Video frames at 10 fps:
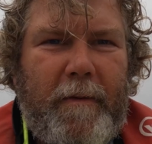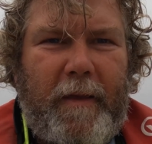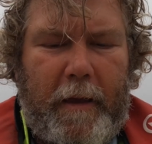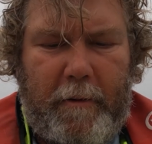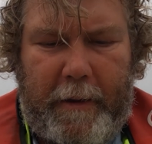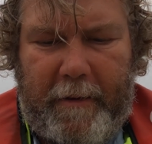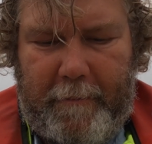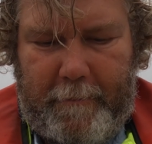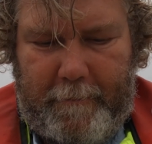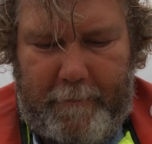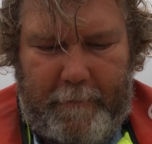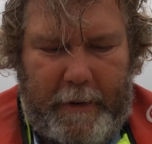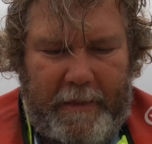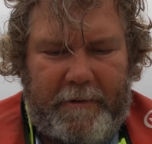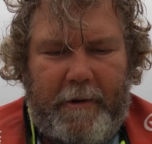So quick
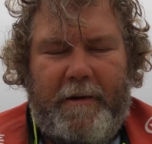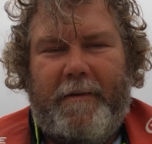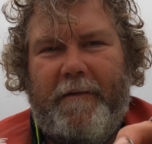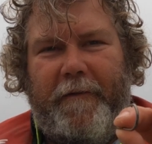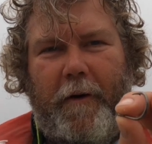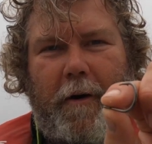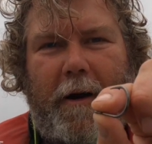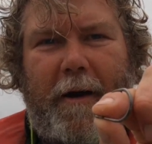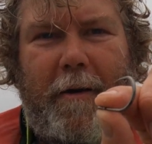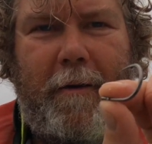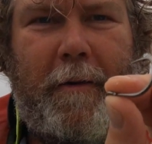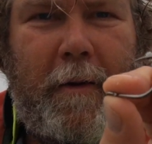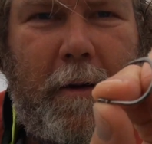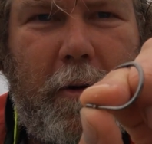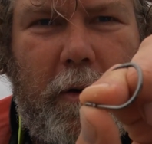run through, just a 4.0
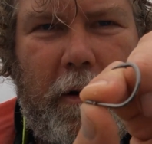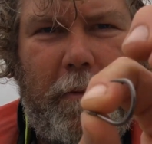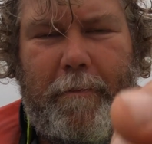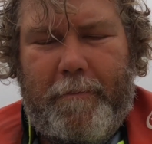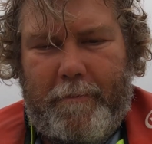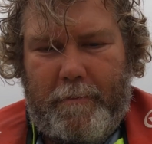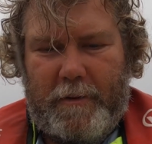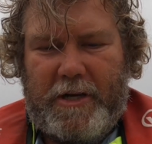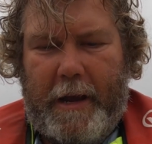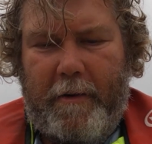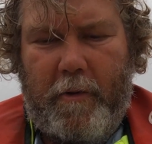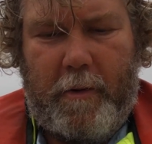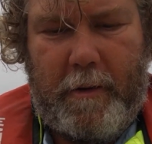hoodlum J hook,